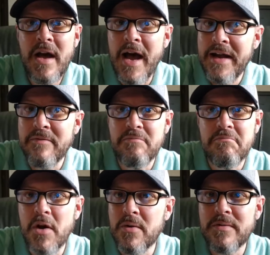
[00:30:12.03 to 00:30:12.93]
I
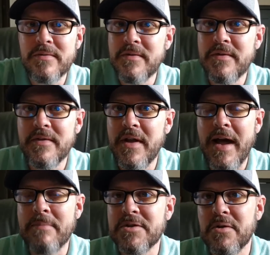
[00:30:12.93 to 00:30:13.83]
know
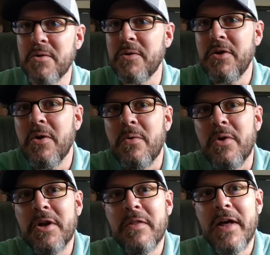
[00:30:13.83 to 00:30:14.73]
absolutely no
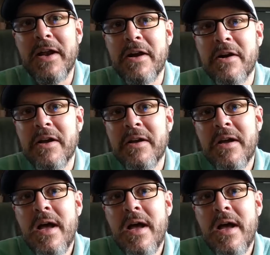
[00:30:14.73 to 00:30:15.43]
one in that area.